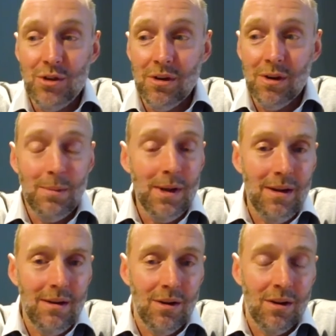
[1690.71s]
you're going to
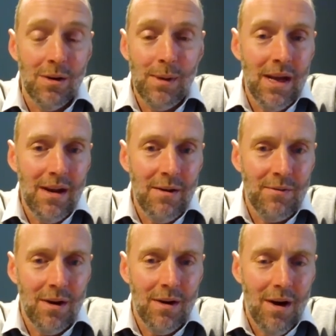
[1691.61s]
be you're going to be here
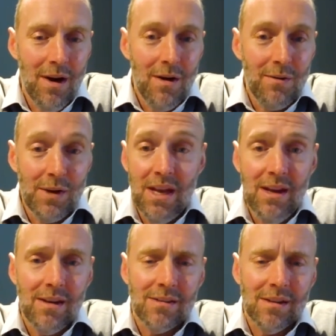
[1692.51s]
for for
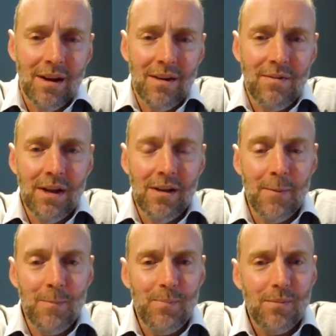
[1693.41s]
years. And I feel
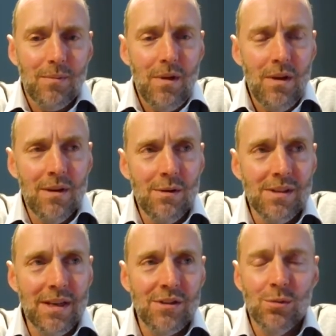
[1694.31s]
like there
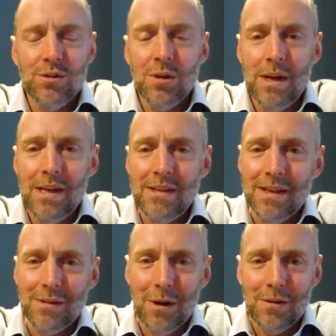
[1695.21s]
is it's all too
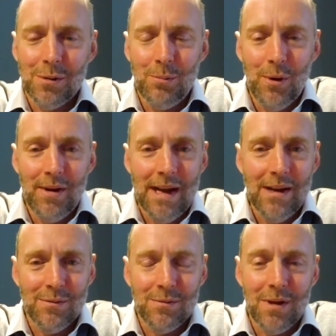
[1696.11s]
easy to to burn
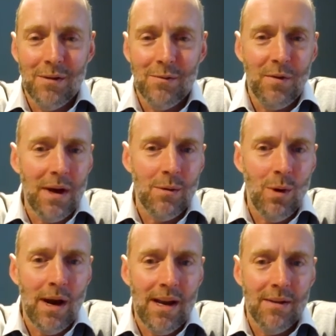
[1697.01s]
out and, and fade
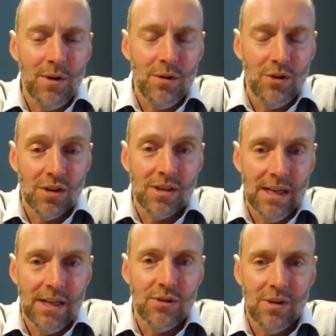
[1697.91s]
away if you just
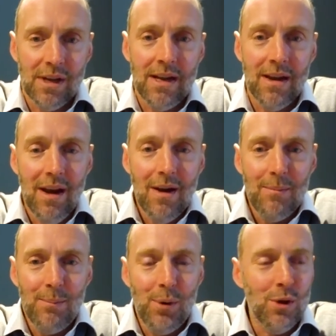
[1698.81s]
literally
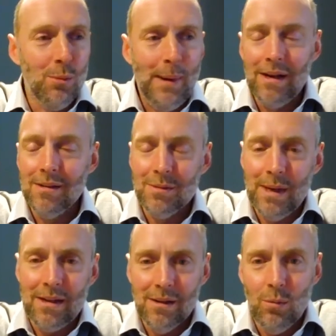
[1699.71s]
put your pedal to
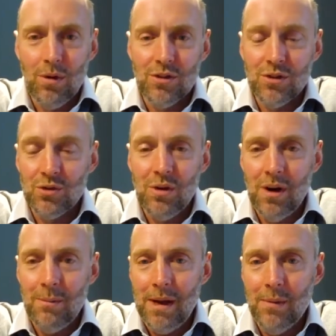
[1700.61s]
metal and want to just
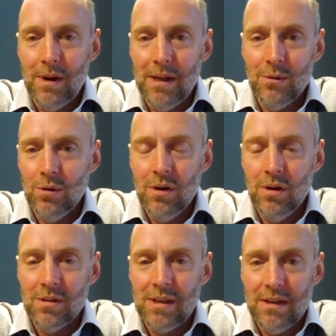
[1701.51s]
try and make money at all
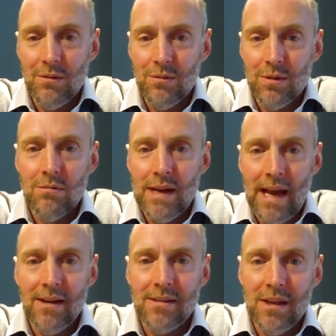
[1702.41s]
costs. The, the
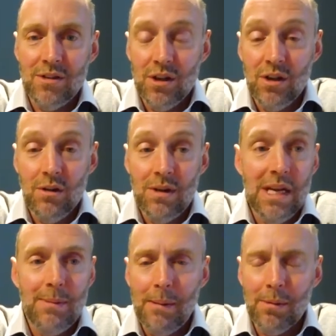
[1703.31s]
reality is you
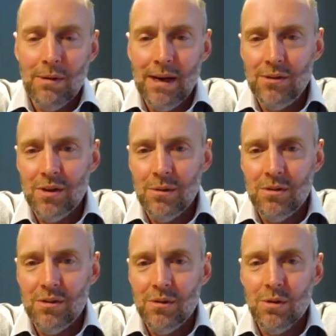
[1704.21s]
need people around you
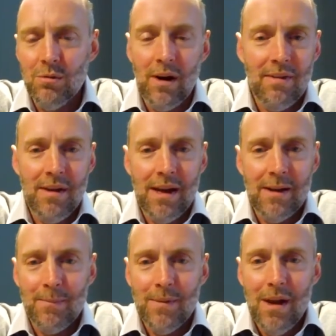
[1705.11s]
and do the right
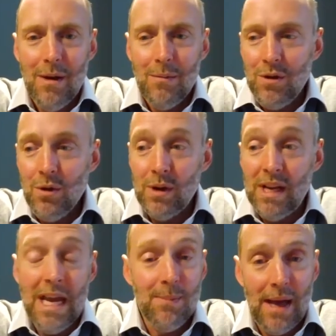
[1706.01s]
thing. You'll
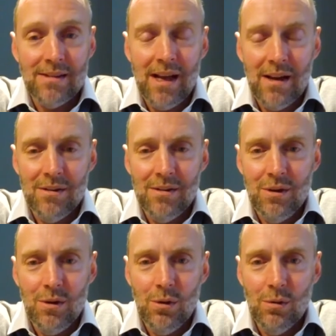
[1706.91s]
keep that talent.
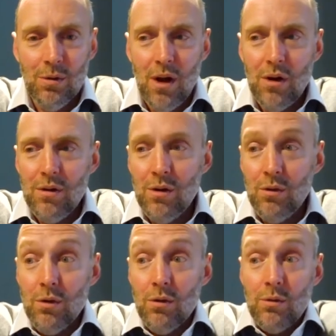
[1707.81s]
You'll,
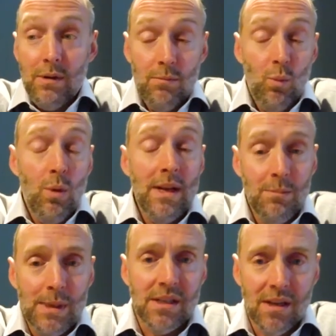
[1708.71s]
you'll, you'll
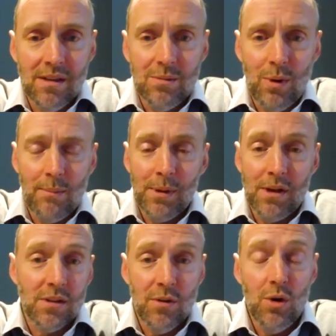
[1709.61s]
win business where
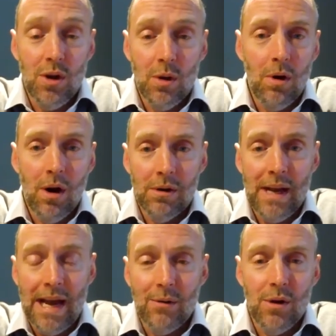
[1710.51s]
because of who you are
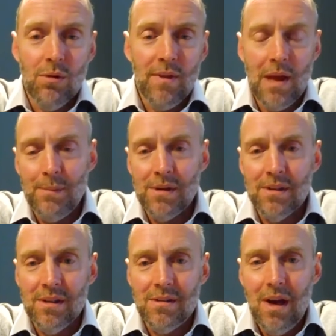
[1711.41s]
and how you run that
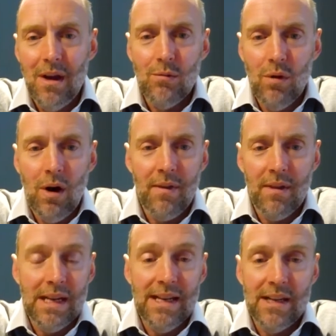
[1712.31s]
business, rather
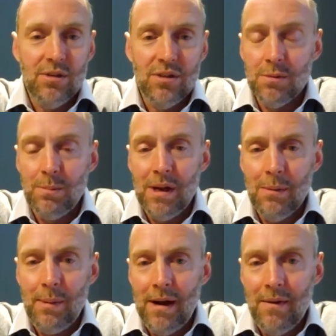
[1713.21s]
than it literally just being
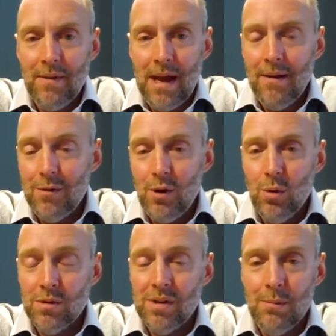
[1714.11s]
about that
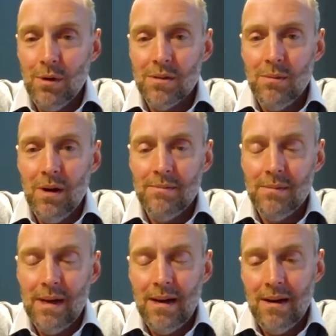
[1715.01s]
quarterly bottom
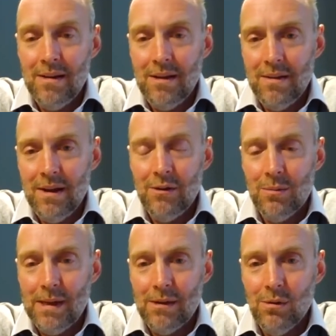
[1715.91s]
line and the, the
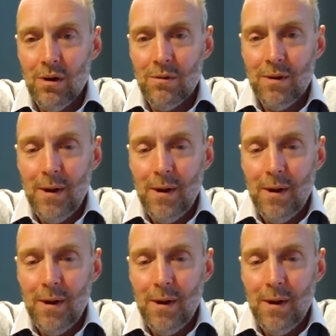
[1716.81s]
incremental growth.